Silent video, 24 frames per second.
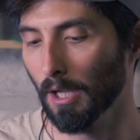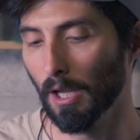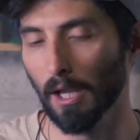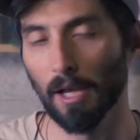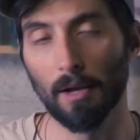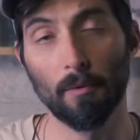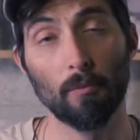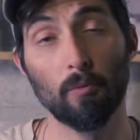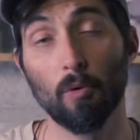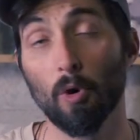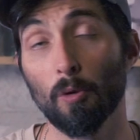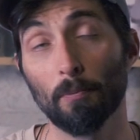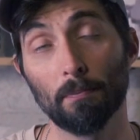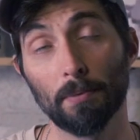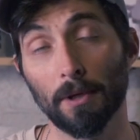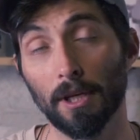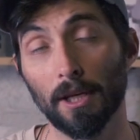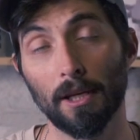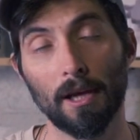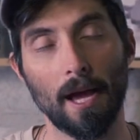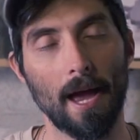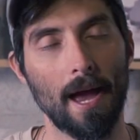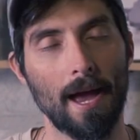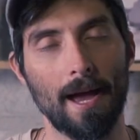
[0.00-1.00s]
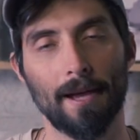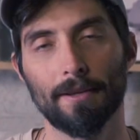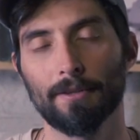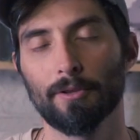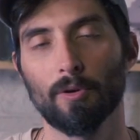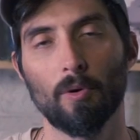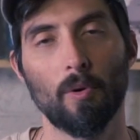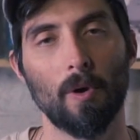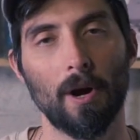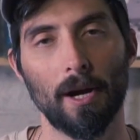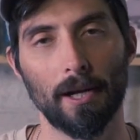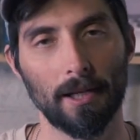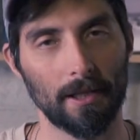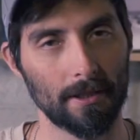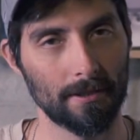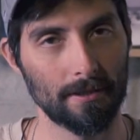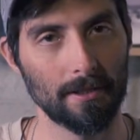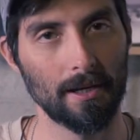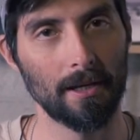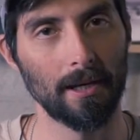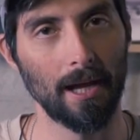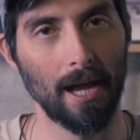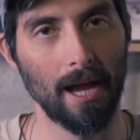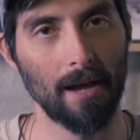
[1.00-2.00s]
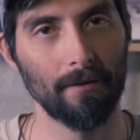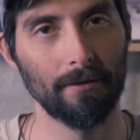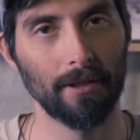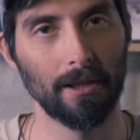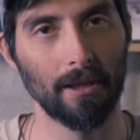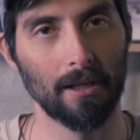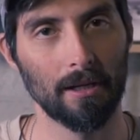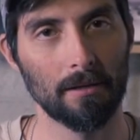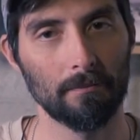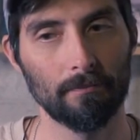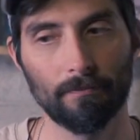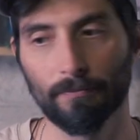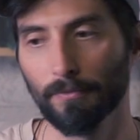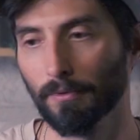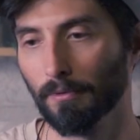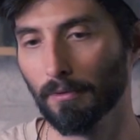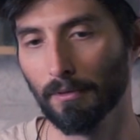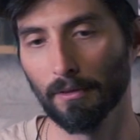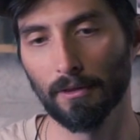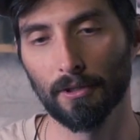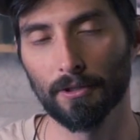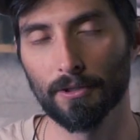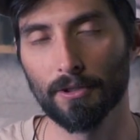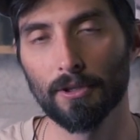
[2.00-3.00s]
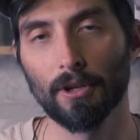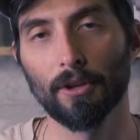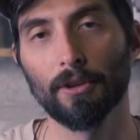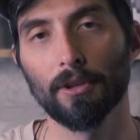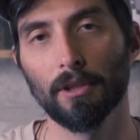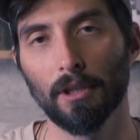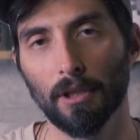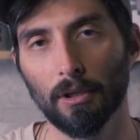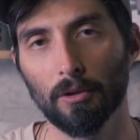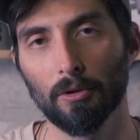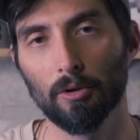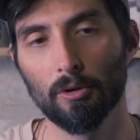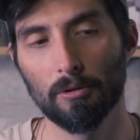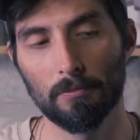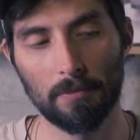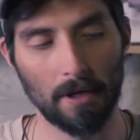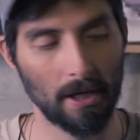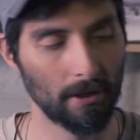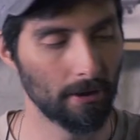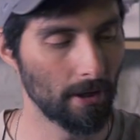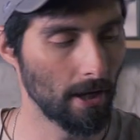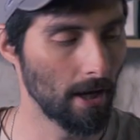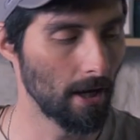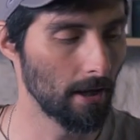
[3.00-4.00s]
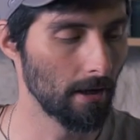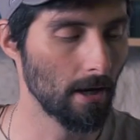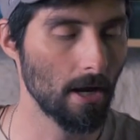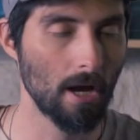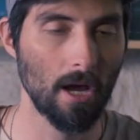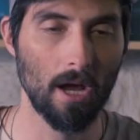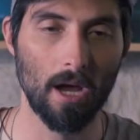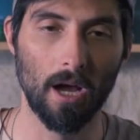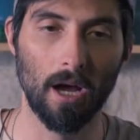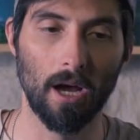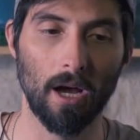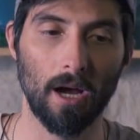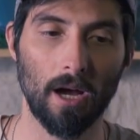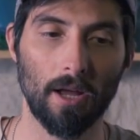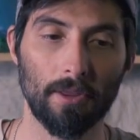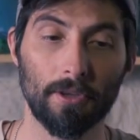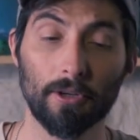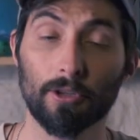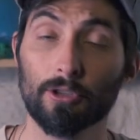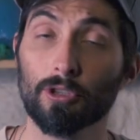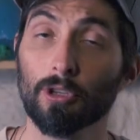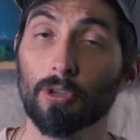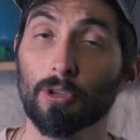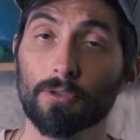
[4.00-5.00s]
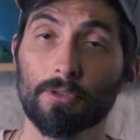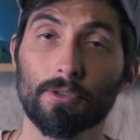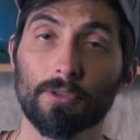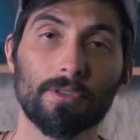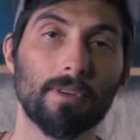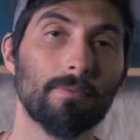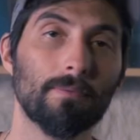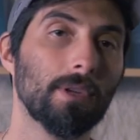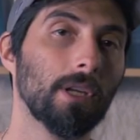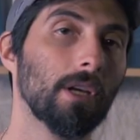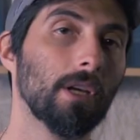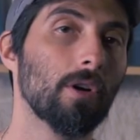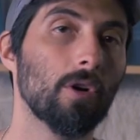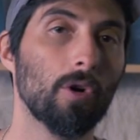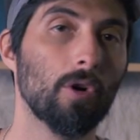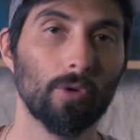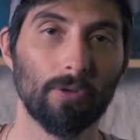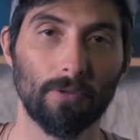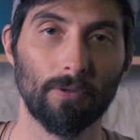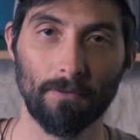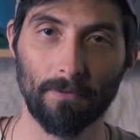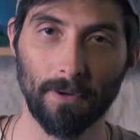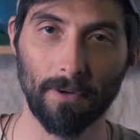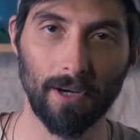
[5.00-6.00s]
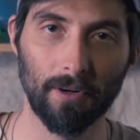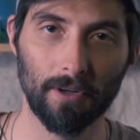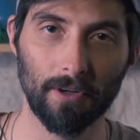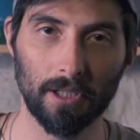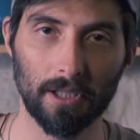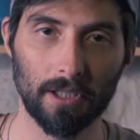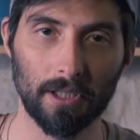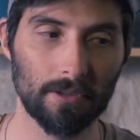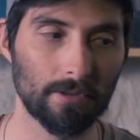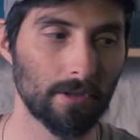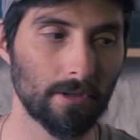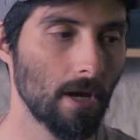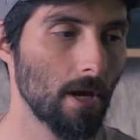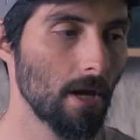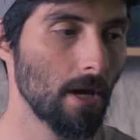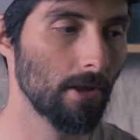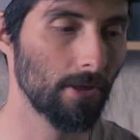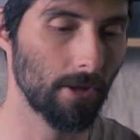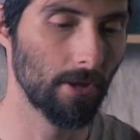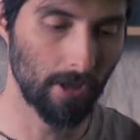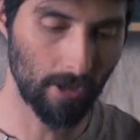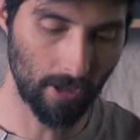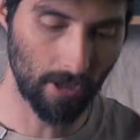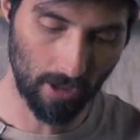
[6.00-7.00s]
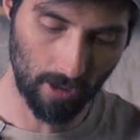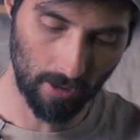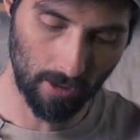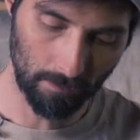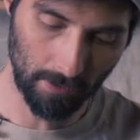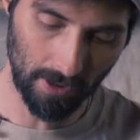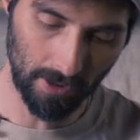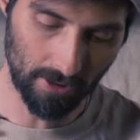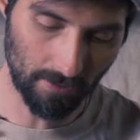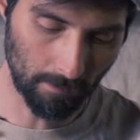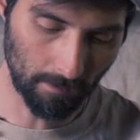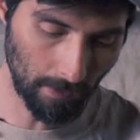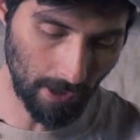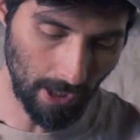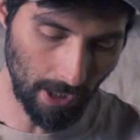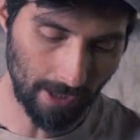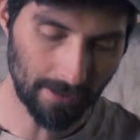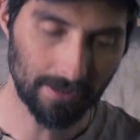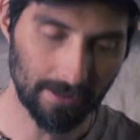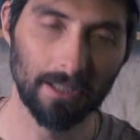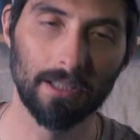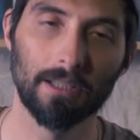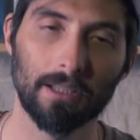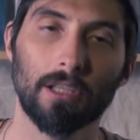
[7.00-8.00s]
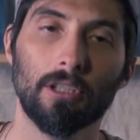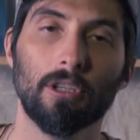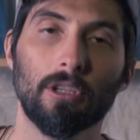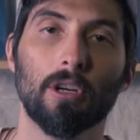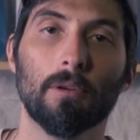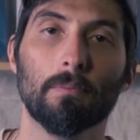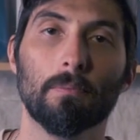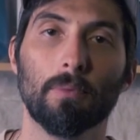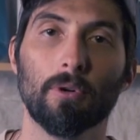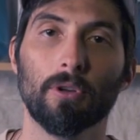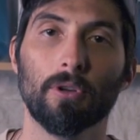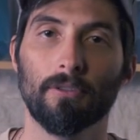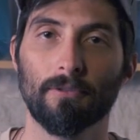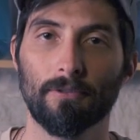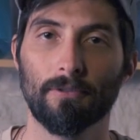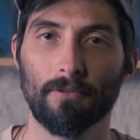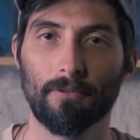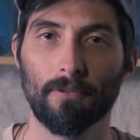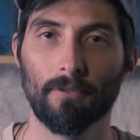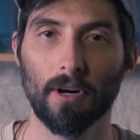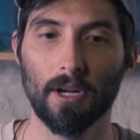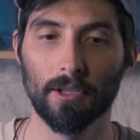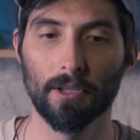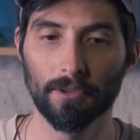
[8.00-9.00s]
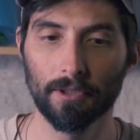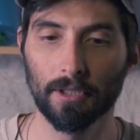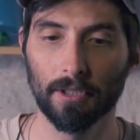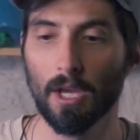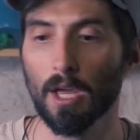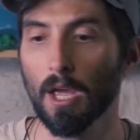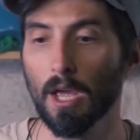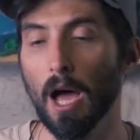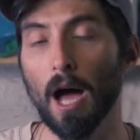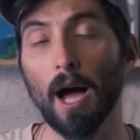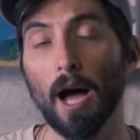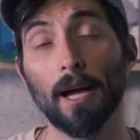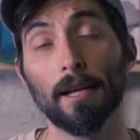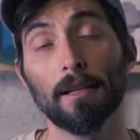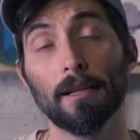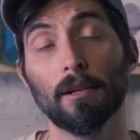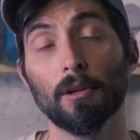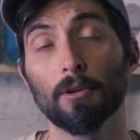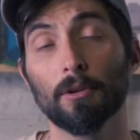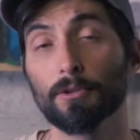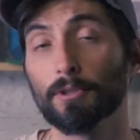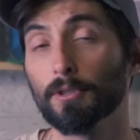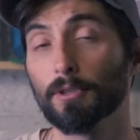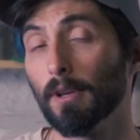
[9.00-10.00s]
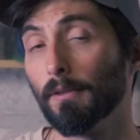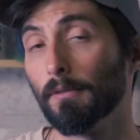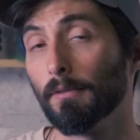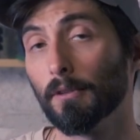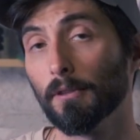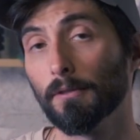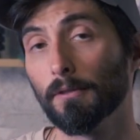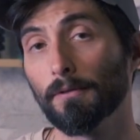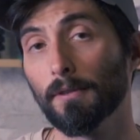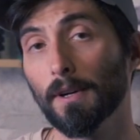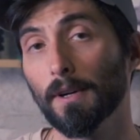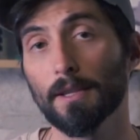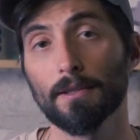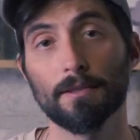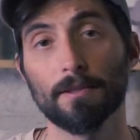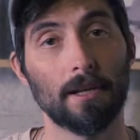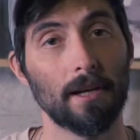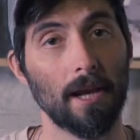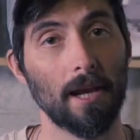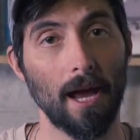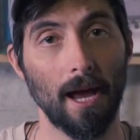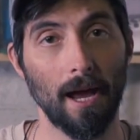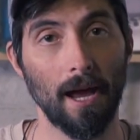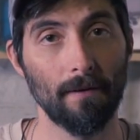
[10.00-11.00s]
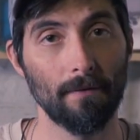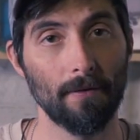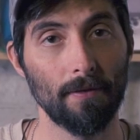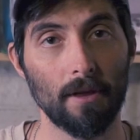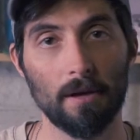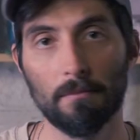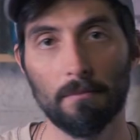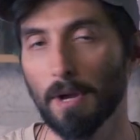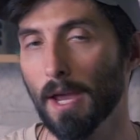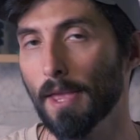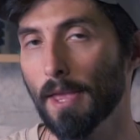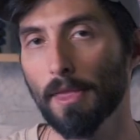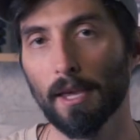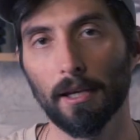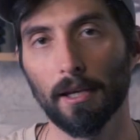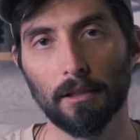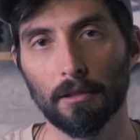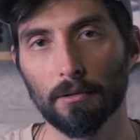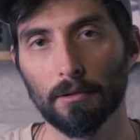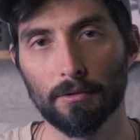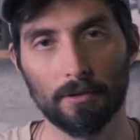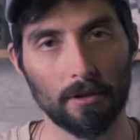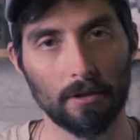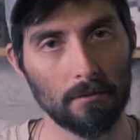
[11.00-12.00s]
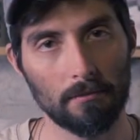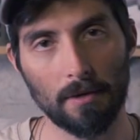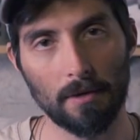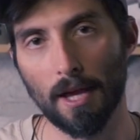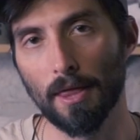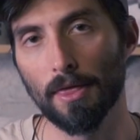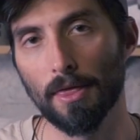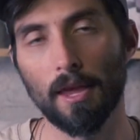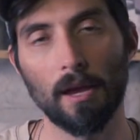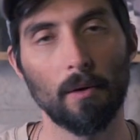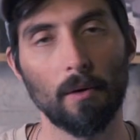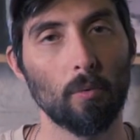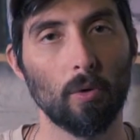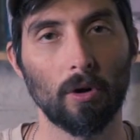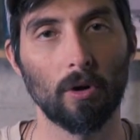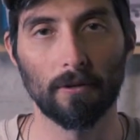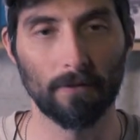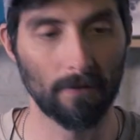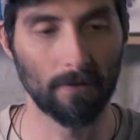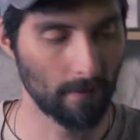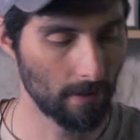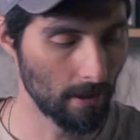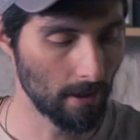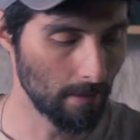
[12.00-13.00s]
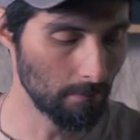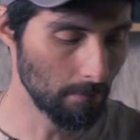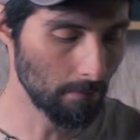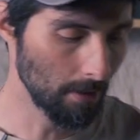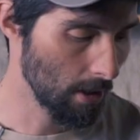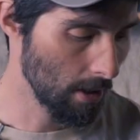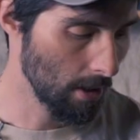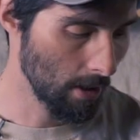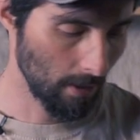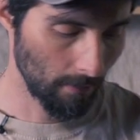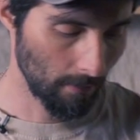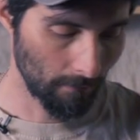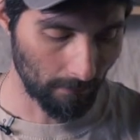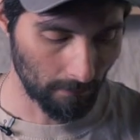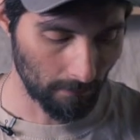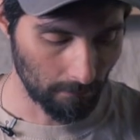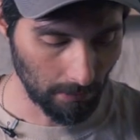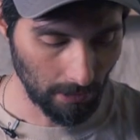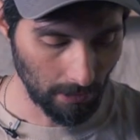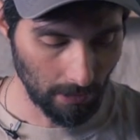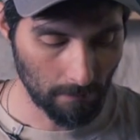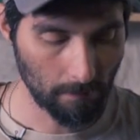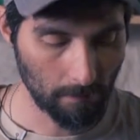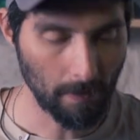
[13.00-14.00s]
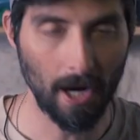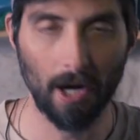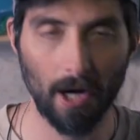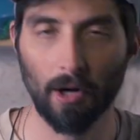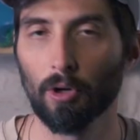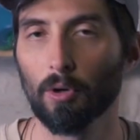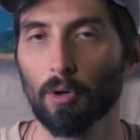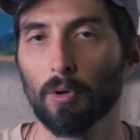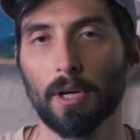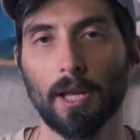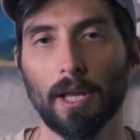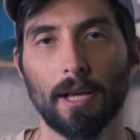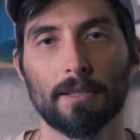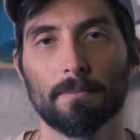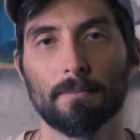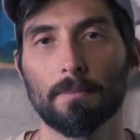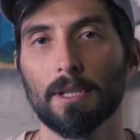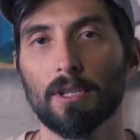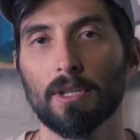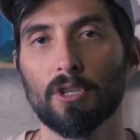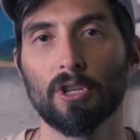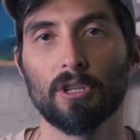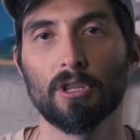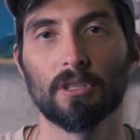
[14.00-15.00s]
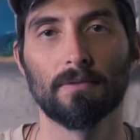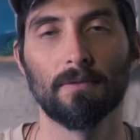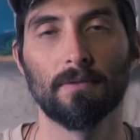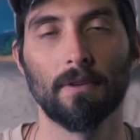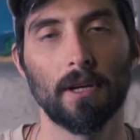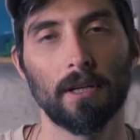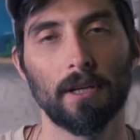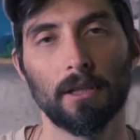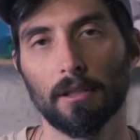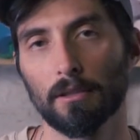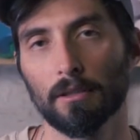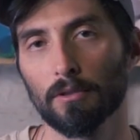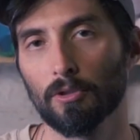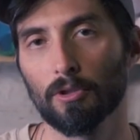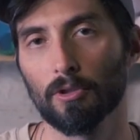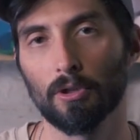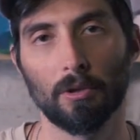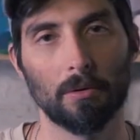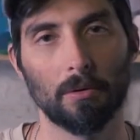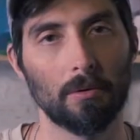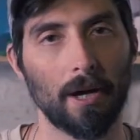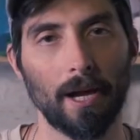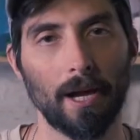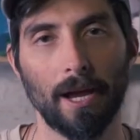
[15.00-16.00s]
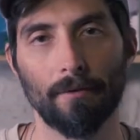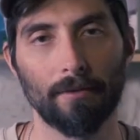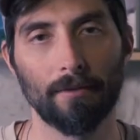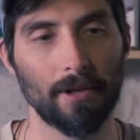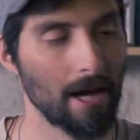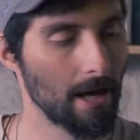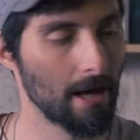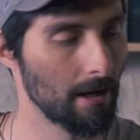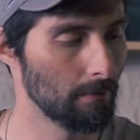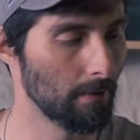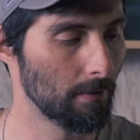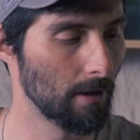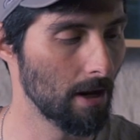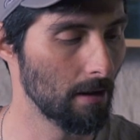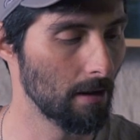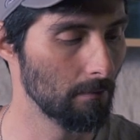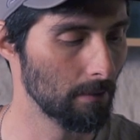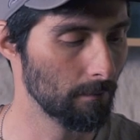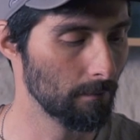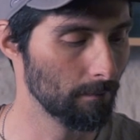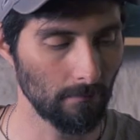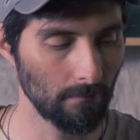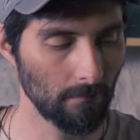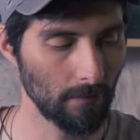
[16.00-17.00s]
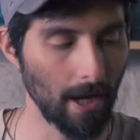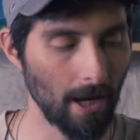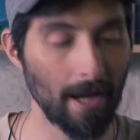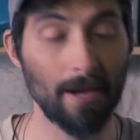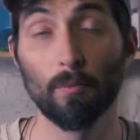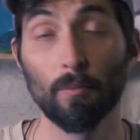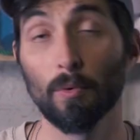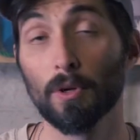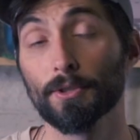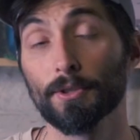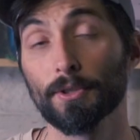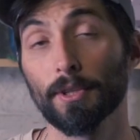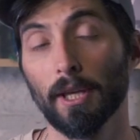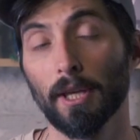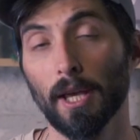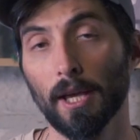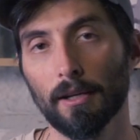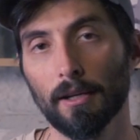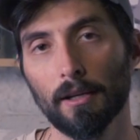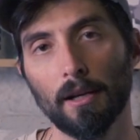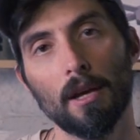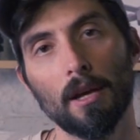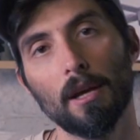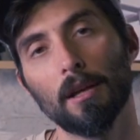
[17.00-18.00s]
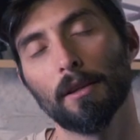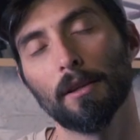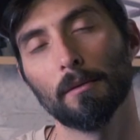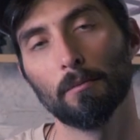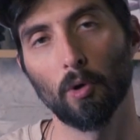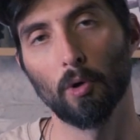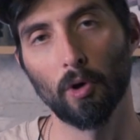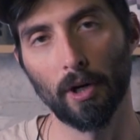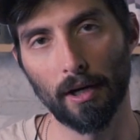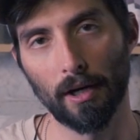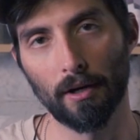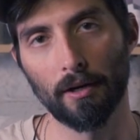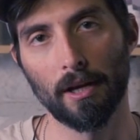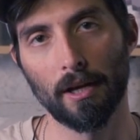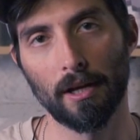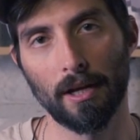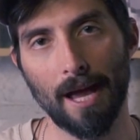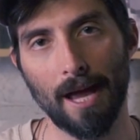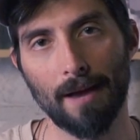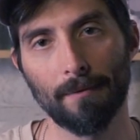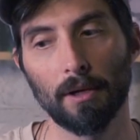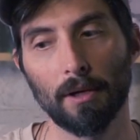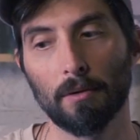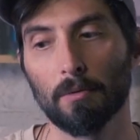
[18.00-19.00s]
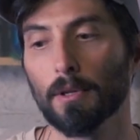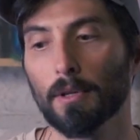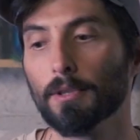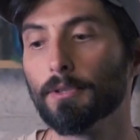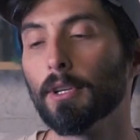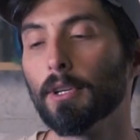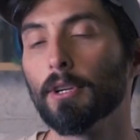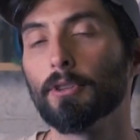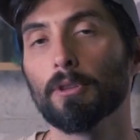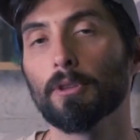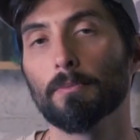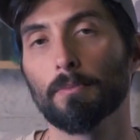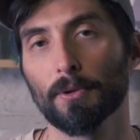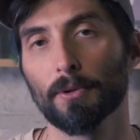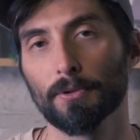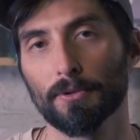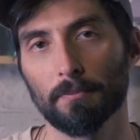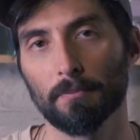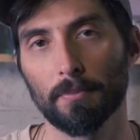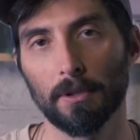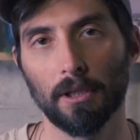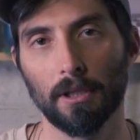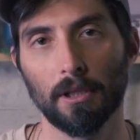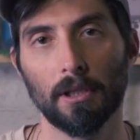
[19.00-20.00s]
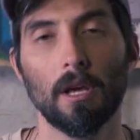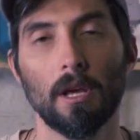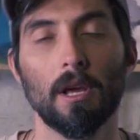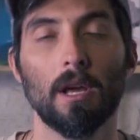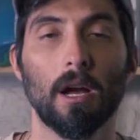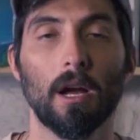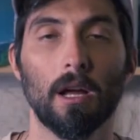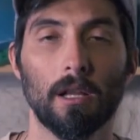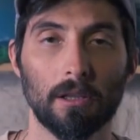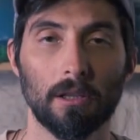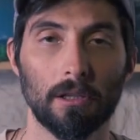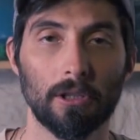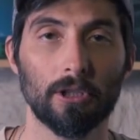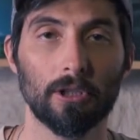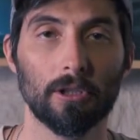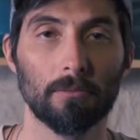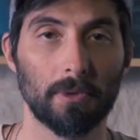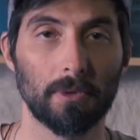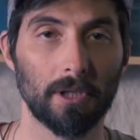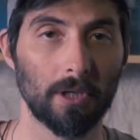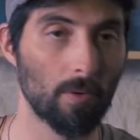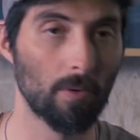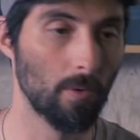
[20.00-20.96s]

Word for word: It won't be as quiet as not having them. There's nothing you can do about that. Uh, there's also something called fairings that are a piece of plastic that you can put in front I know several friends that have them and they use them and they work for them. For me, the paracord has been just fine, so I haven't had a problem. And once again, the more aerodynamic ones are supposed to be a little bit